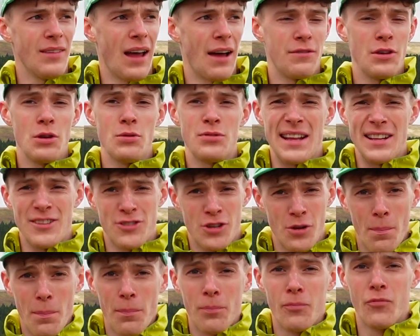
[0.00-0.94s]
I've used it in
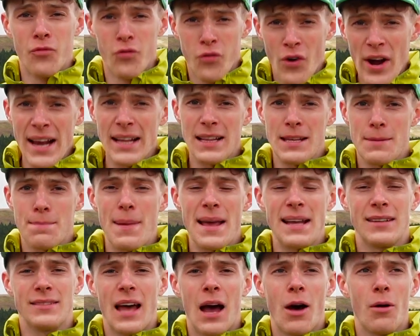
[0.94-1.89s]
some really
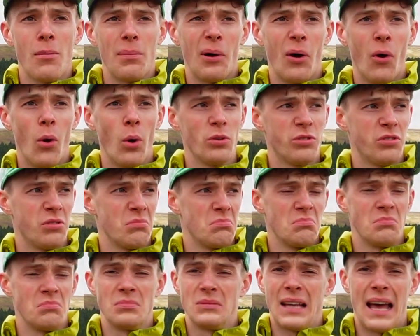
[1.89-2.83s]
big downpours
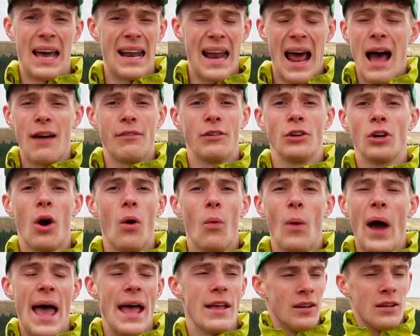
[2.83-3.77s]
and I haven't got
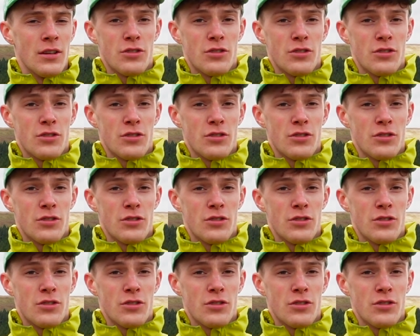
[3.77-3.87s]
wet.